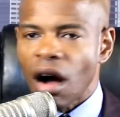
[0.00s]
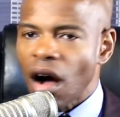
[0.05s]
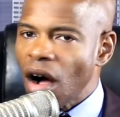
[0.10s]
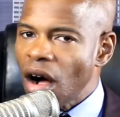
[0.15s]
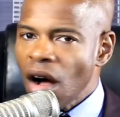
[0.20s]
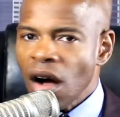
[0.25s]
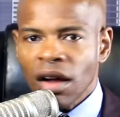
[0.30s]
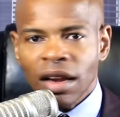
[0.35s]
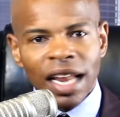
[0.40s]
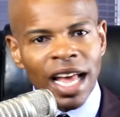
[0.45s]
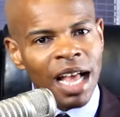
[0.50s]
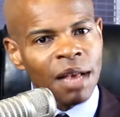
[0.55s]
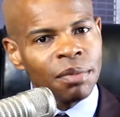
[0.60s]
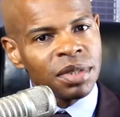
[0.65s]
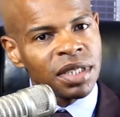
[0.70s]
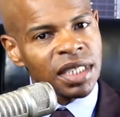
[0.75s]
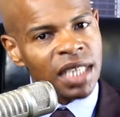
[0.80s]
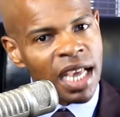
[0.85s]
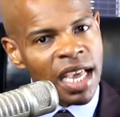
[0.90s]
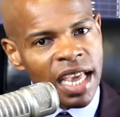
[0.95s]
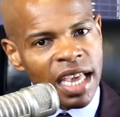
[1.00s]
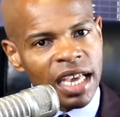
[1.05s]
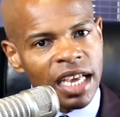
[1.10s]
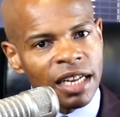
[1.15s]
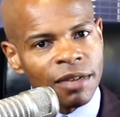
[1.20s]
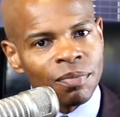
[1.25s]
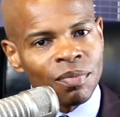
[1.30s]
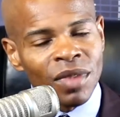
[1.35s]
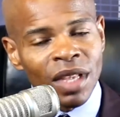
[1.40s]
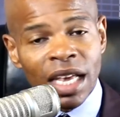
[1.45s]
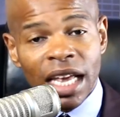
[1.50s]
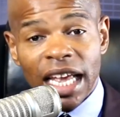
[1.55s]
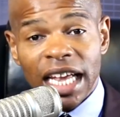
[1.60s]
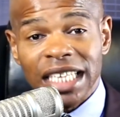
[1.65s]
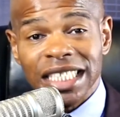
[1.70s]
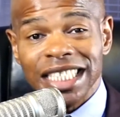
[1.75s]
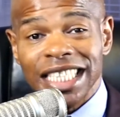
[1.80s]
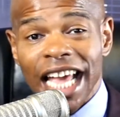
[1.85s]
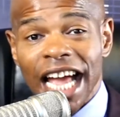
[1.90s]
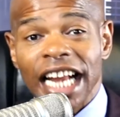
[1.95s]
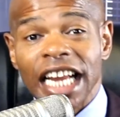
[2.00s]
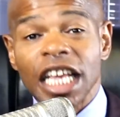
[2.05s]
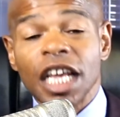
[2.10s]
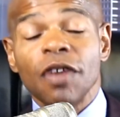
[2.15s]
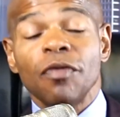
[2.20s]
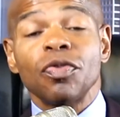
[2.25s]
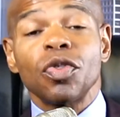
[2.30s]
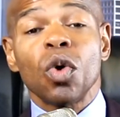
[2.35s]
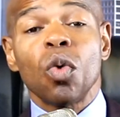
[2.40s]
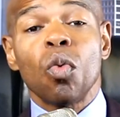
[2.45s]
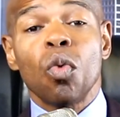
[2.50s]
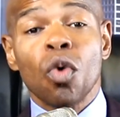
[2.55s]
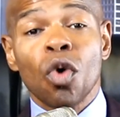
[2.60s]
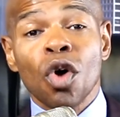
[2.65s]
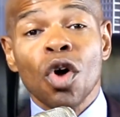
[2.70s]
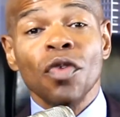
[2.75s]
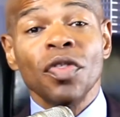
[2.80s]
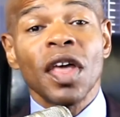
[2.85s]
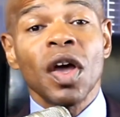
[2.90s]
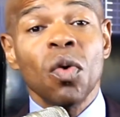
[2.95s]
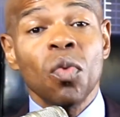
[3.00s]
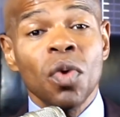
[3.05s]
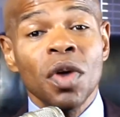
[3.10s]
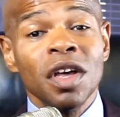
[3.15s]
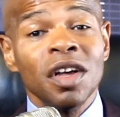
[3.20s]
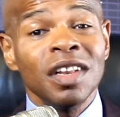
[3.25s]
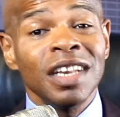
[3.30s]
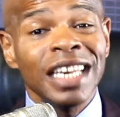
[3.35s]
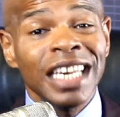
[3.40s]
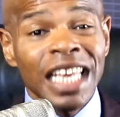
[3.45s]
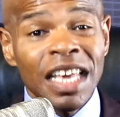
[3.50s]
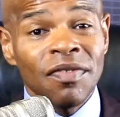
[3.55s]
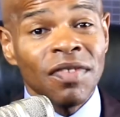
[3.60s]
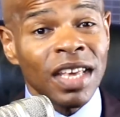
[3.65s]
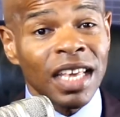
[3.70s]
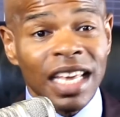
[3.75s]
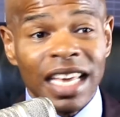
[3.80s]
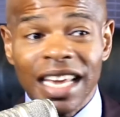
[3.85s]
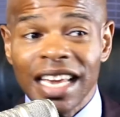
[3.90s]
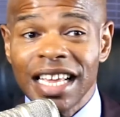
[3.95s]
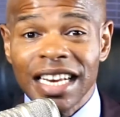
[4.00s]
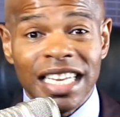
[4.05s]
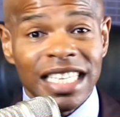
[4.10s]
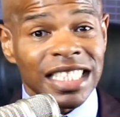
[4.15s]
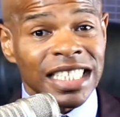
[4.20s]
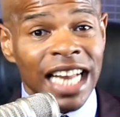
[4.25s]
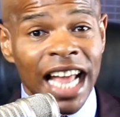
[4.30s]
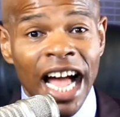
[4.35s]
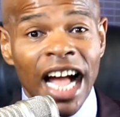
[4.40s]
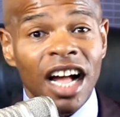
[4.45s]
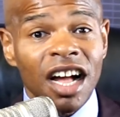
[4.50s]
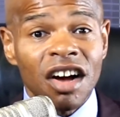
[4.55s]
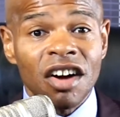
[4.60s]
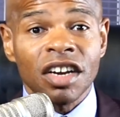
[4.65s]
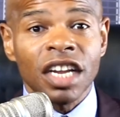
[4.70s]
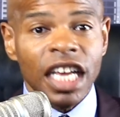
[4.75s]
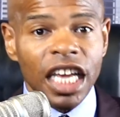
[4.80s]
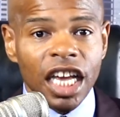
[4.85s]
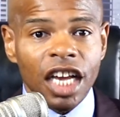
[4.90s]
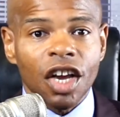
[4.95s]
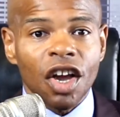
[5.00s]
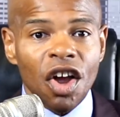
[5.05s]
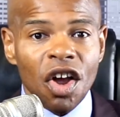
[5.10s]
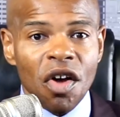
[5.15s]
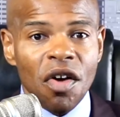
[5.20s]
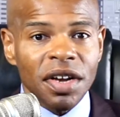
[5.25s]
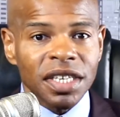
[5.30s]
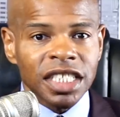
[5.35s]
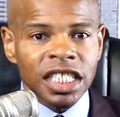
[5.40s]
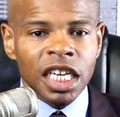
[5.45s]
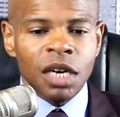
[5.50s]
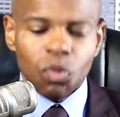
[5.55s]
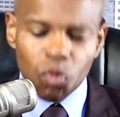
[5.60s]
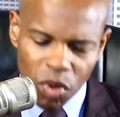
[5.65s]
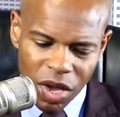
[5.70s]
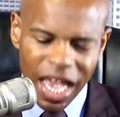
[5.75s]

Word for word: All I'm saying is that if the world that we're living in is not going to encourage them,